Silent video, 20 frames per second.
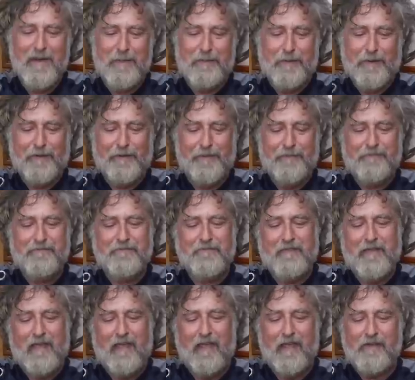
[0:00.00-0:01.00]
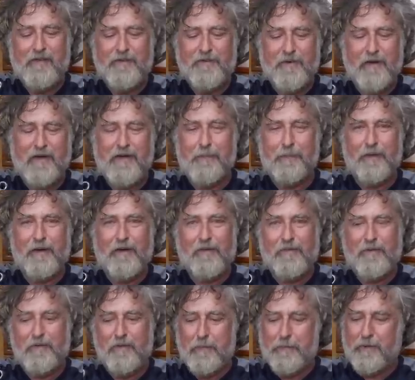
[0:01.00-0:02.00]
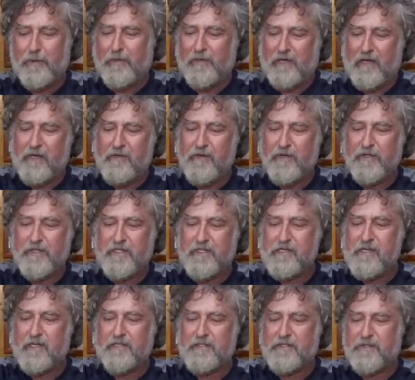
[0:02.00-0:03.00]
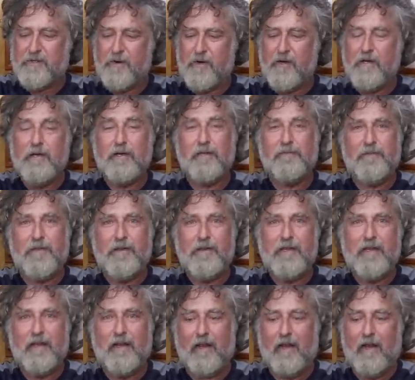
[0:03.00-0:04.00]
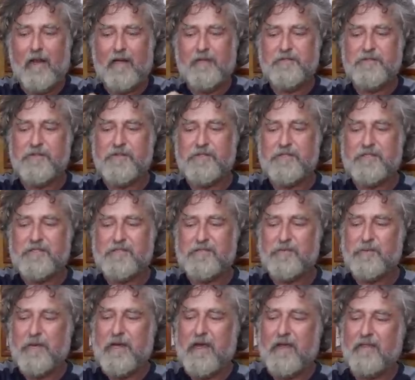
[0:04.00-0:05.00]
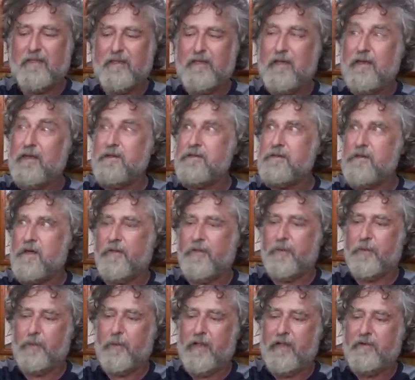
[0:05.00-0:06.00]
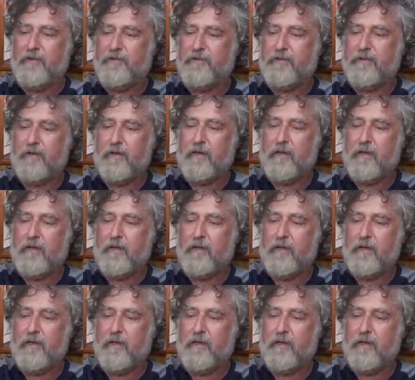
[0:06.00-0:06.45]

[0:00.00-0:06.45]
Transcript: a bolt and you're trying to break through the bolt and you're just not strong enough. You need a little extra strength. Get another wrench